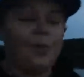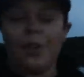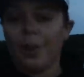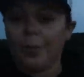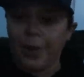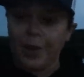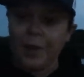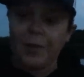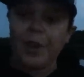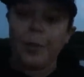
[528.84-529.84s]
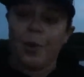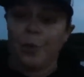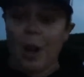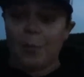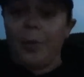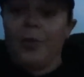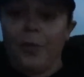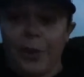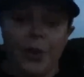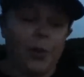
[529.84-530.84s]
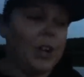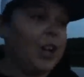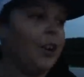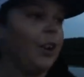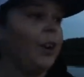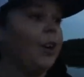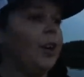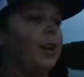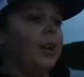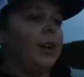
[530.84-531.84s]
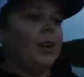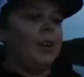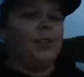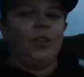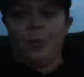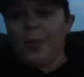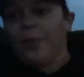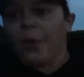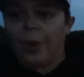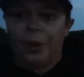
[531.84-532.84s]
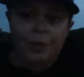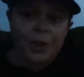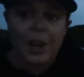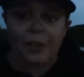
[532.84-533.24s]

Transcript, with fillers: gonna leave yet, but I think I'm gonna wrap up the video here just before.